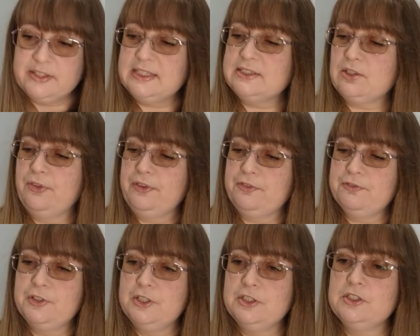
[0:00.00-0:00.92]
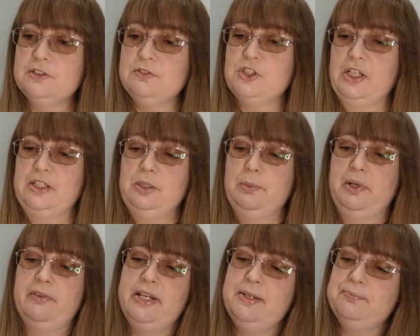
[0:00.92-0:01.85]
this on the 1st of
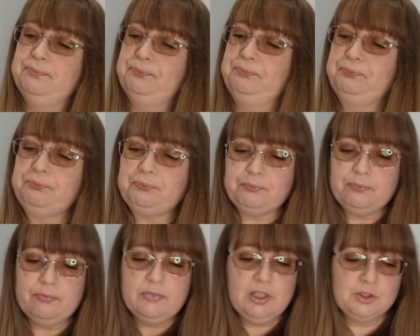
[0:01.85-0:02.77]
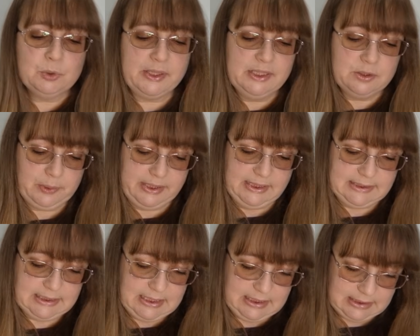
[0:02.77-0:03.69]
January
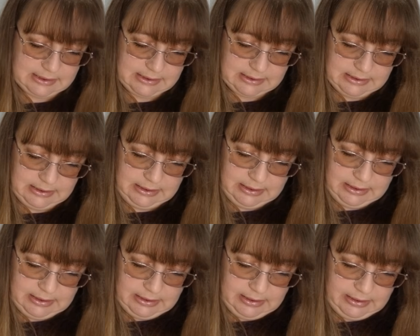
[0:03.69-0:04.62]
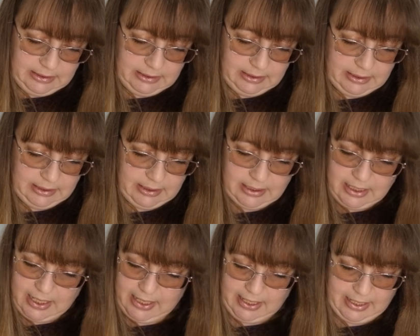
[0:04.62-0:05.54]
2026,
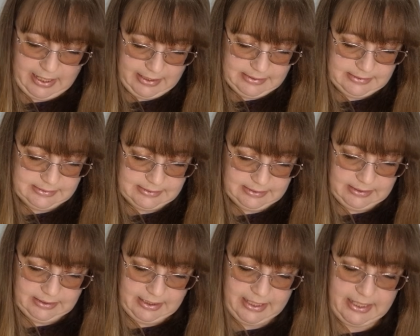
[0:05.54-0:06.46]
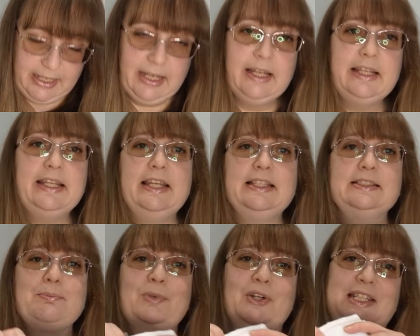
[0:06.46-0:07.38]
and here is
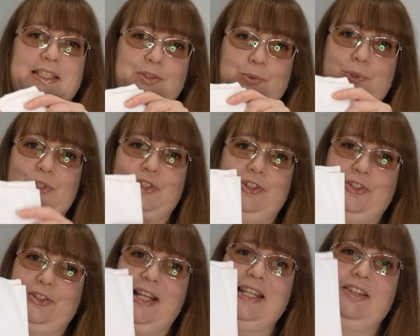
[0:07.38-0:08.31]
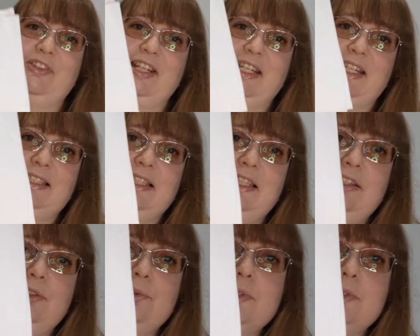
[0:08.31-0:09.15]
my little start, and it really is a little